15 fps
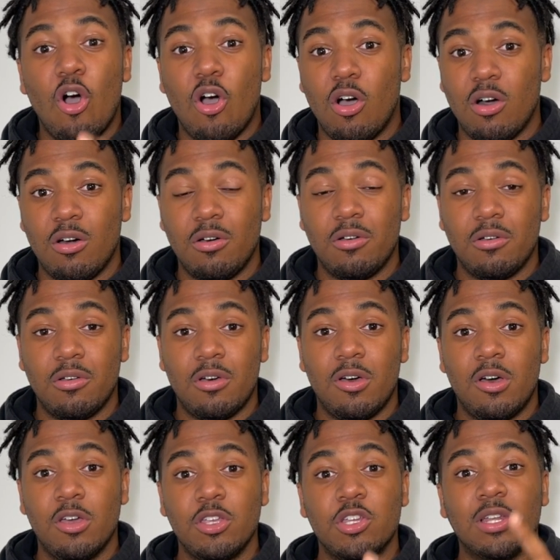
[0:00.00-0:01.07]
your all,
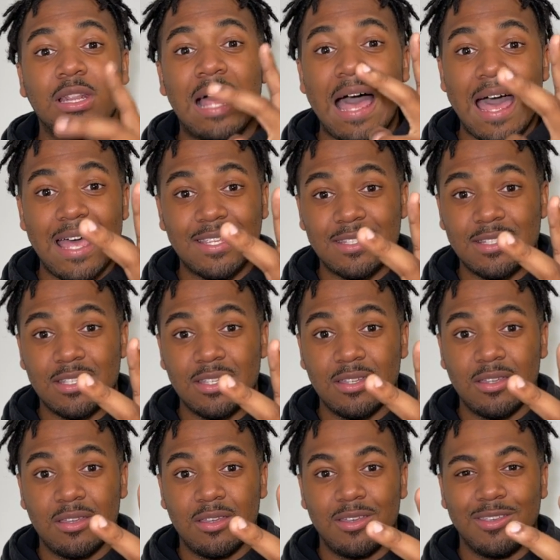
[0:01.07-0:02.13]
your
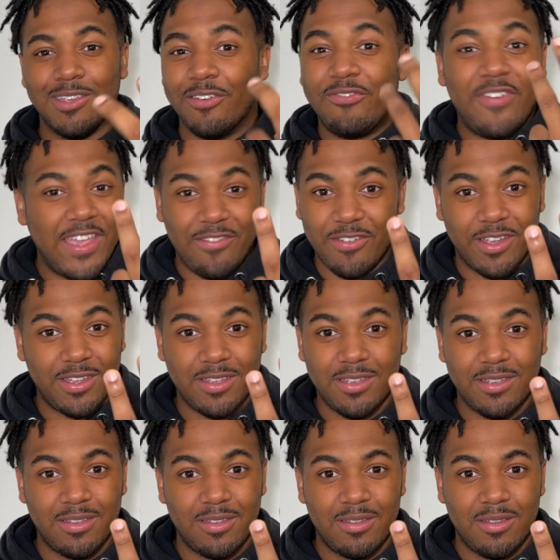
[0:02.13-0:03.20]
last, your
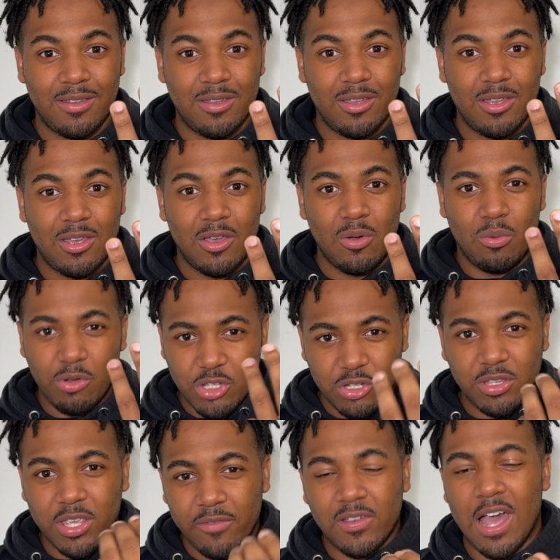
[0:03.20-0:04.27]
favorite?
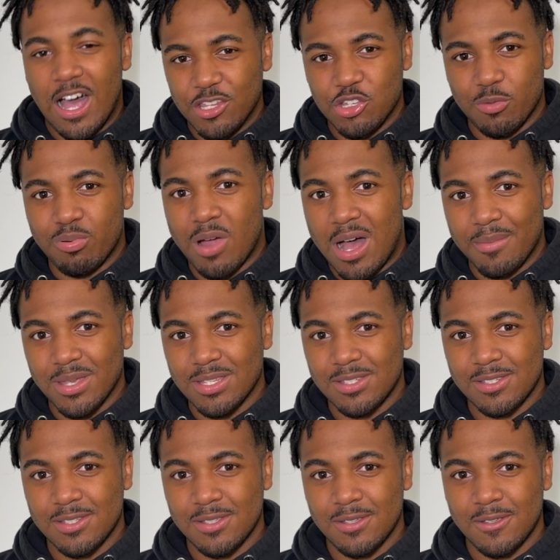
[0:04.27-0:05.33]
Would you give God your
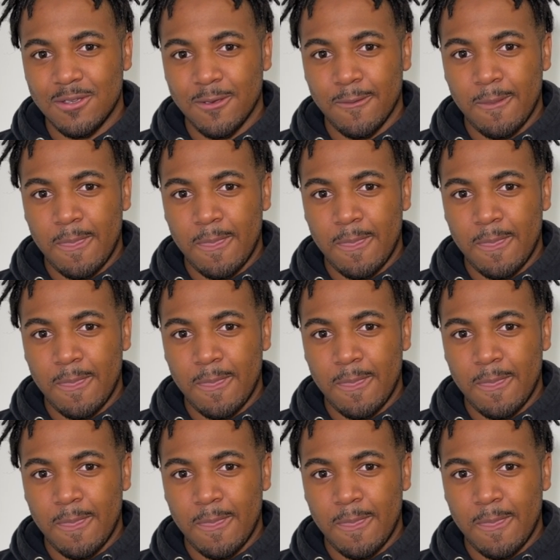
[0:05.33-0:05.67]
promise?